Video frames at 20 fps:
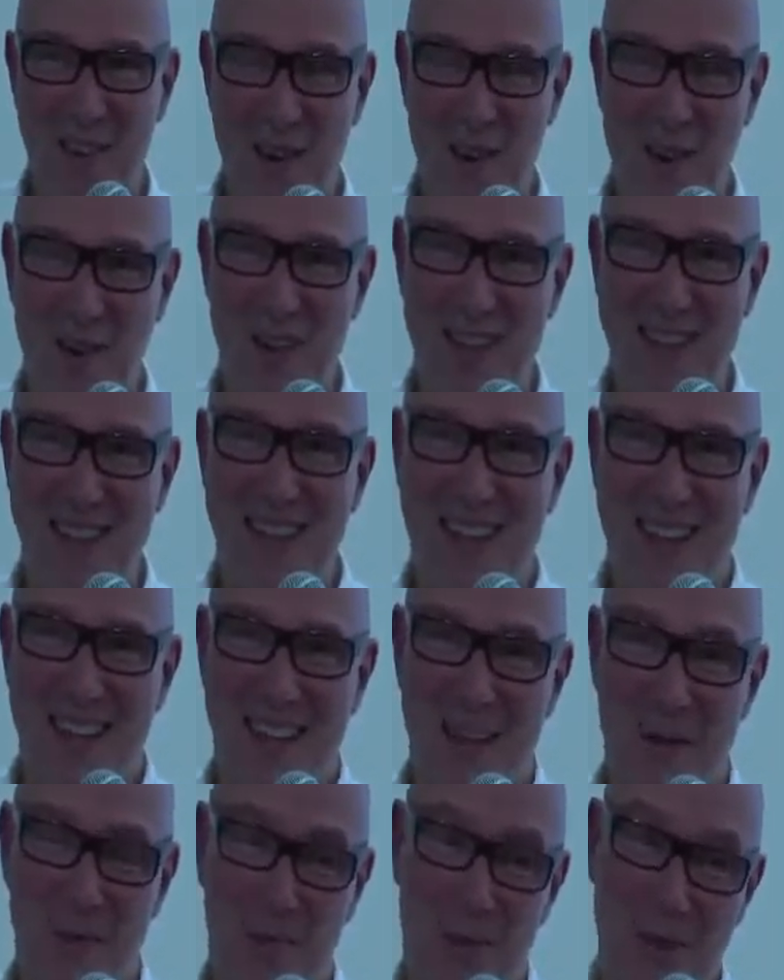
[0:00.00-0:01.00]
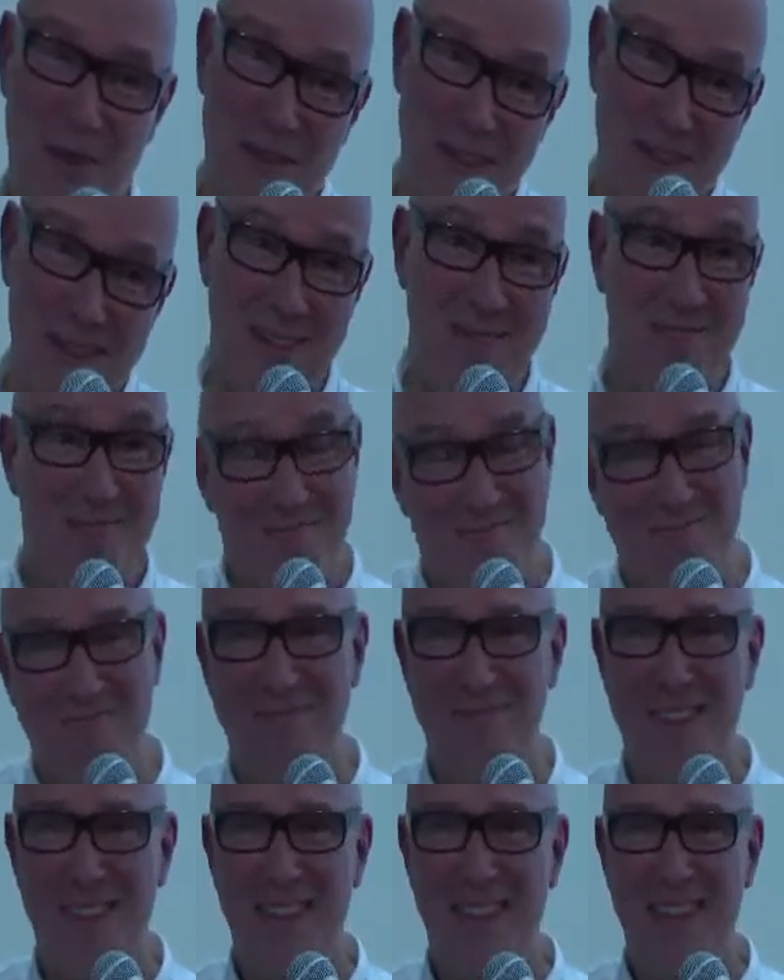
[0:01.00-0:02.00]
sure you do it. But uh, uh
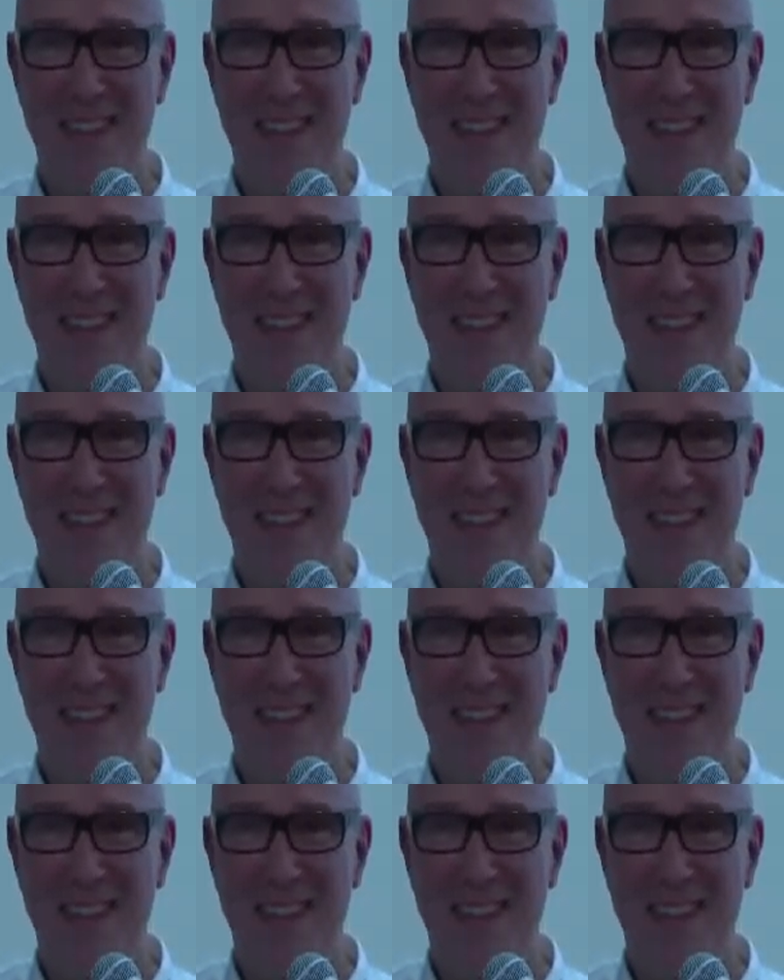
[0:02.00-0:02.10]
if you